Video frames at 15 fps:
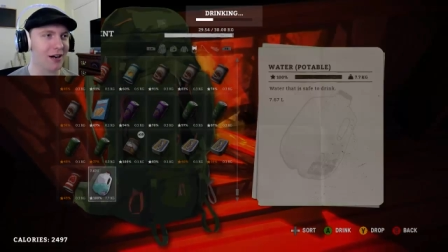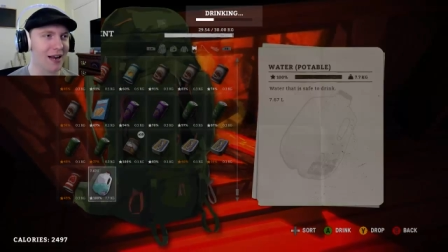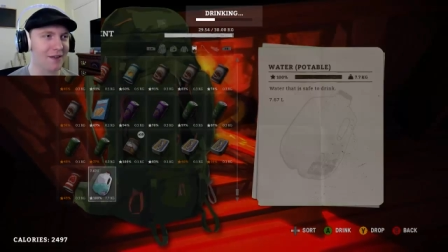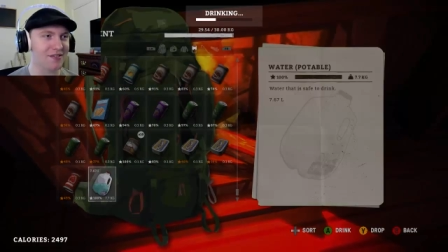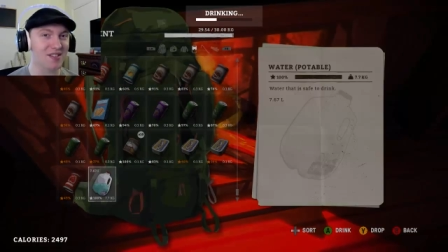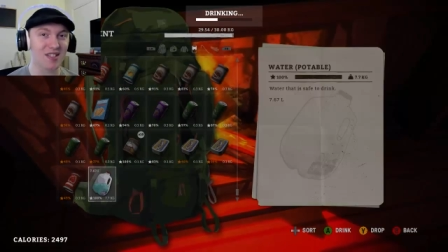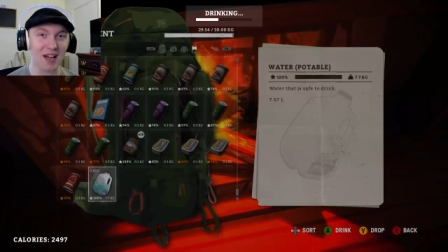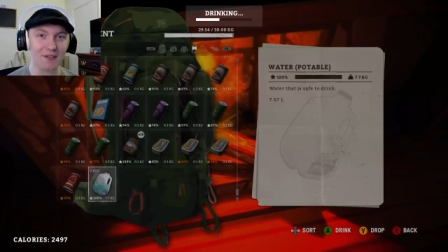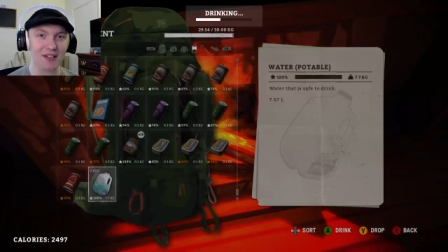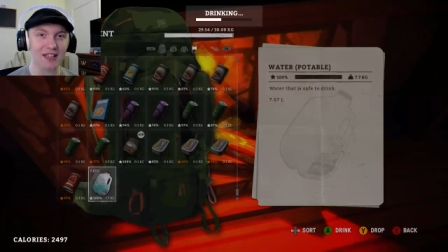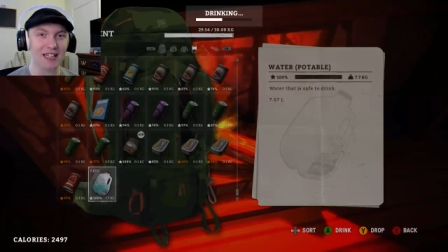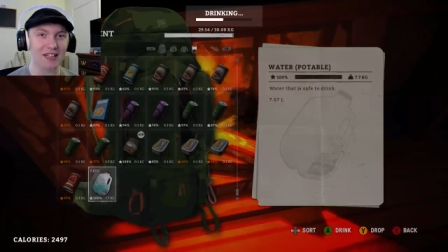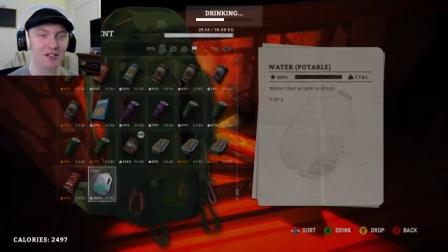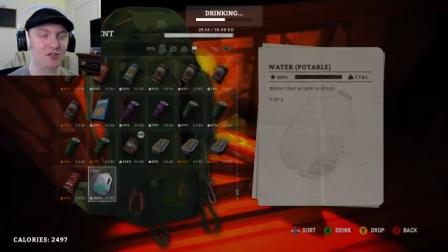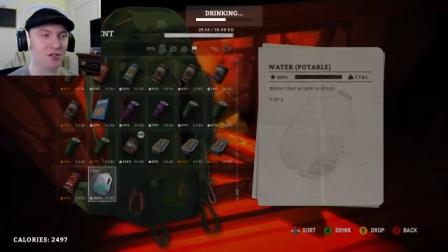I have seven
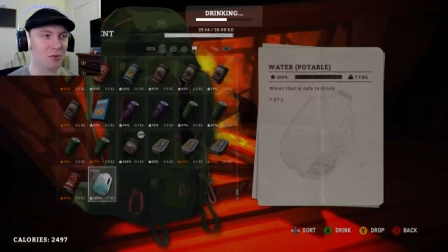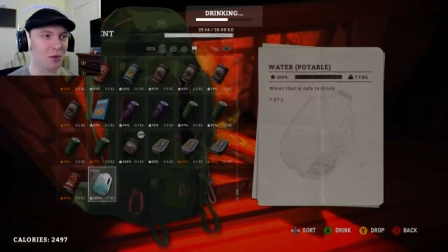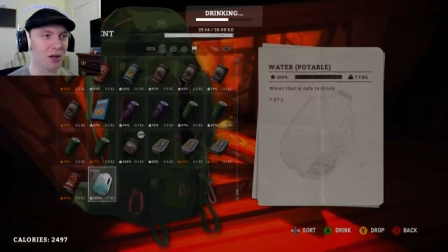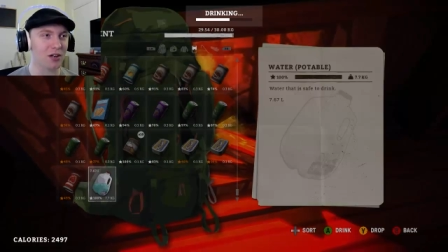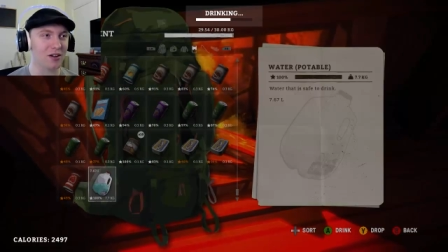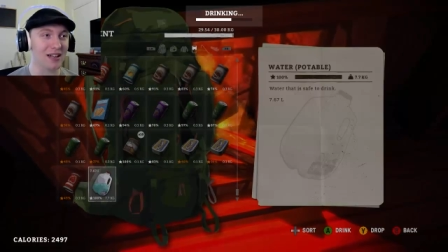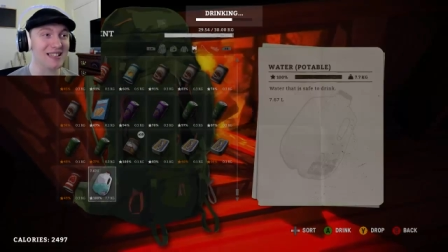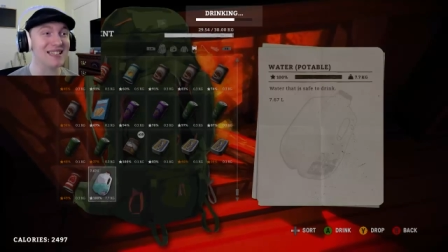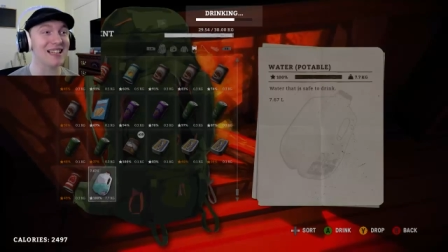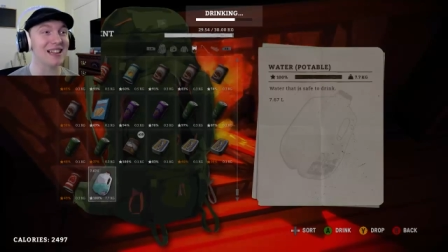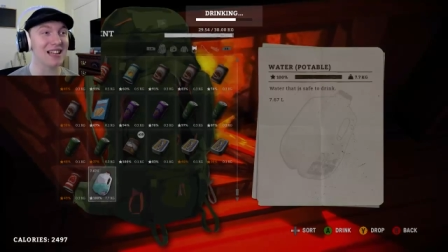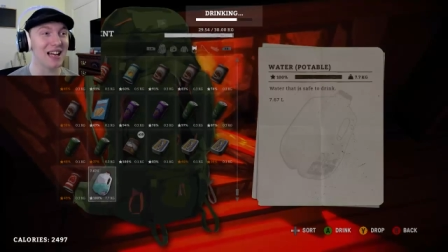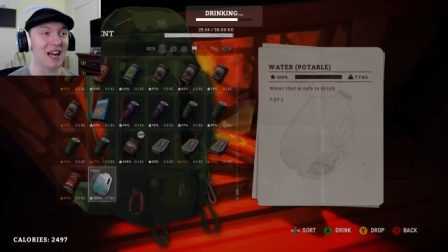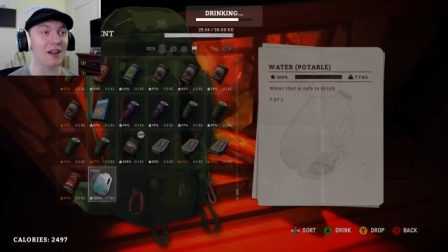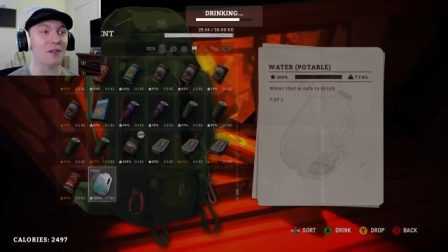liters of water. That's a
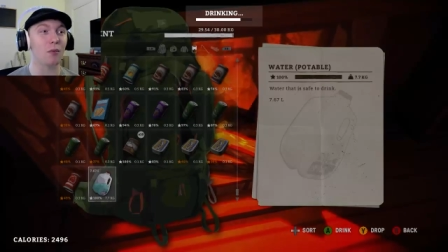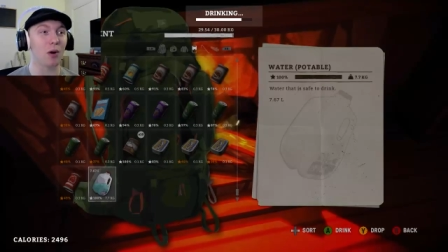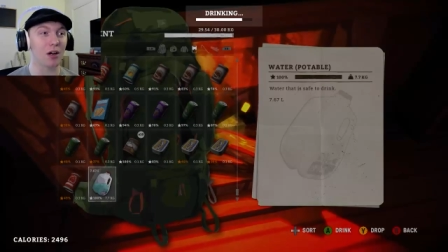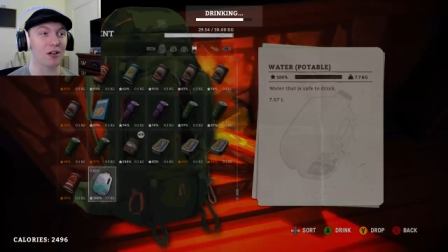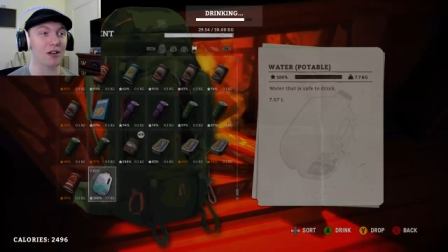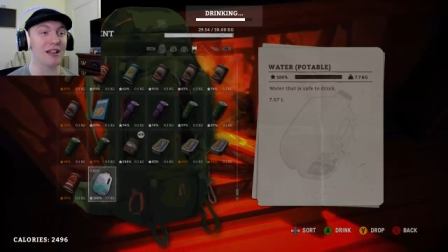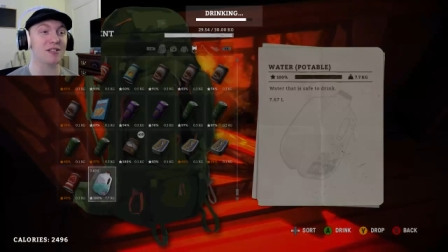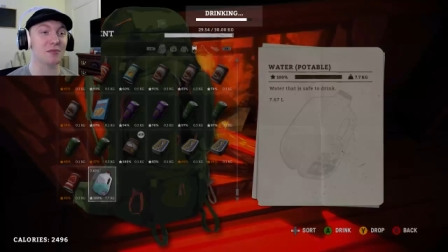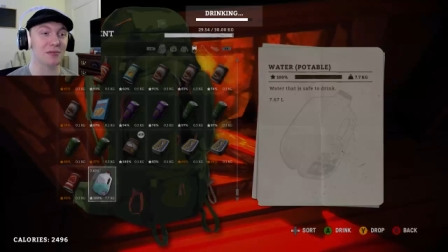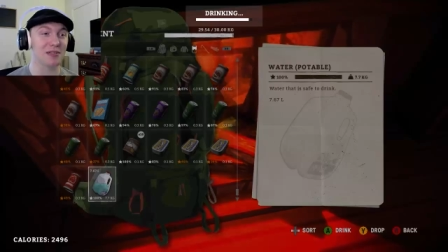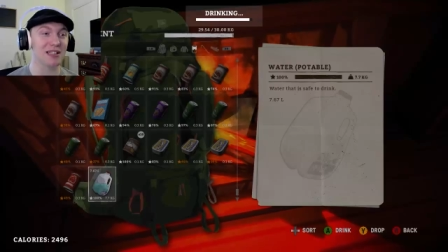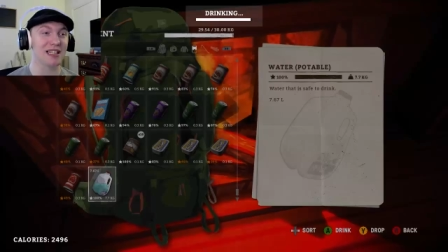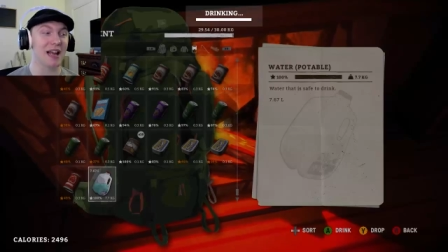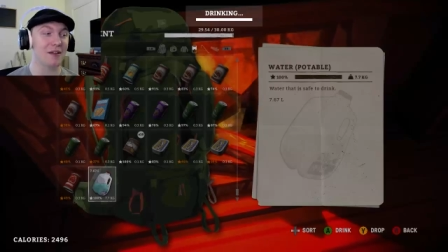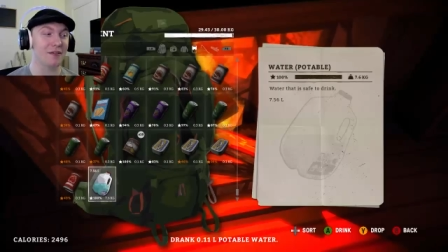lot of water. That's
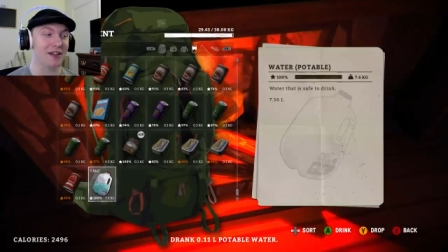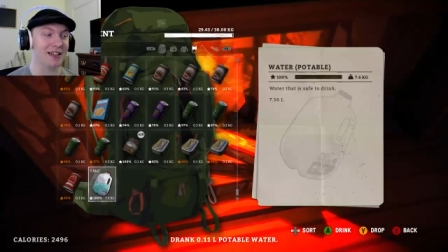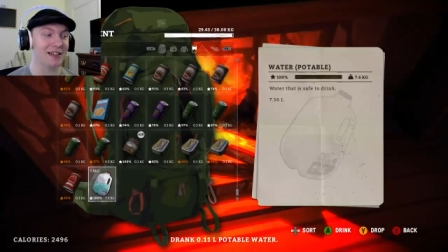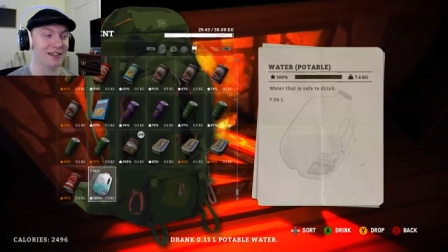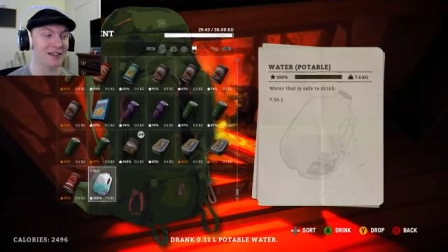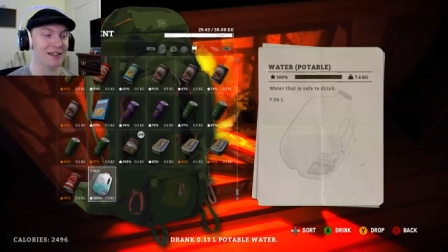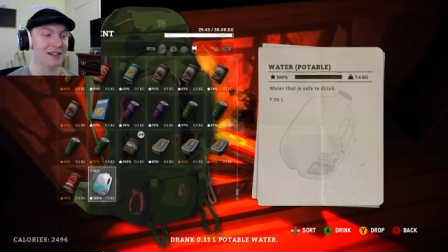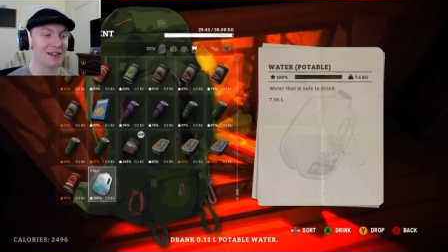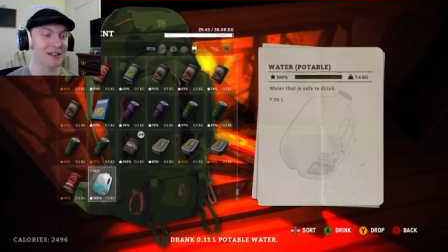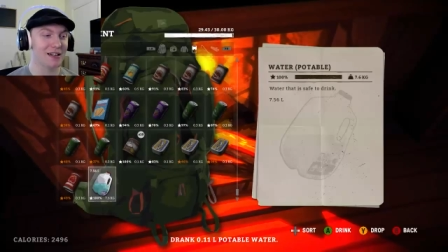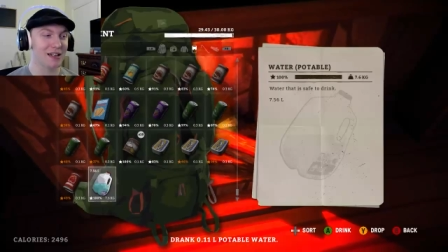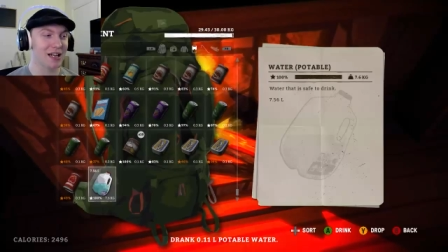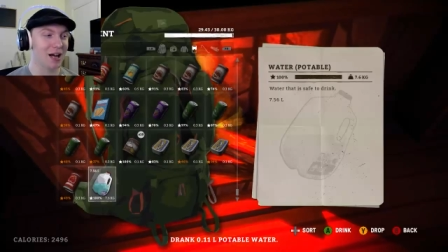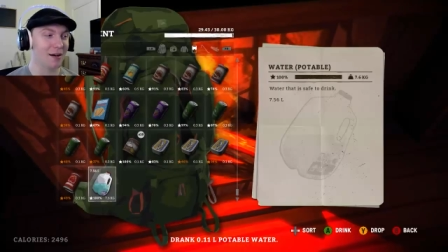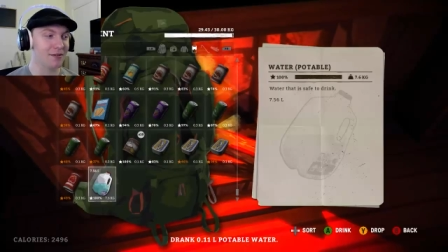really heavy.
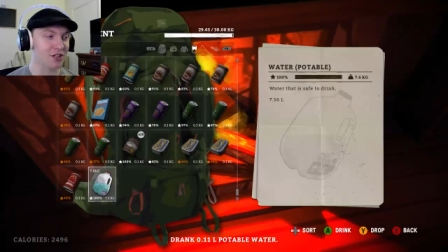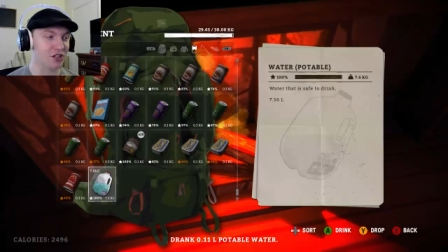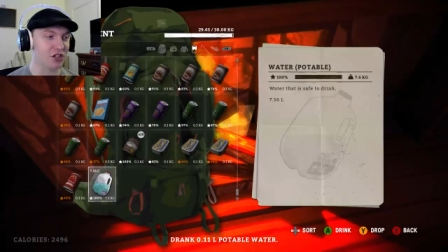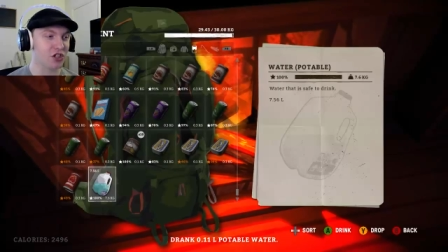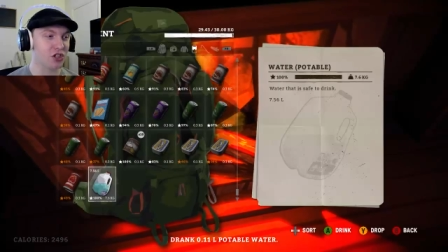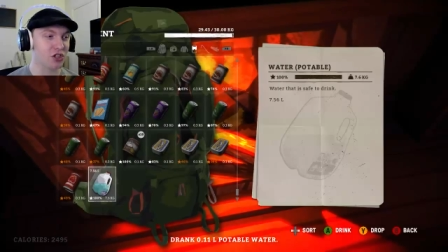I'm just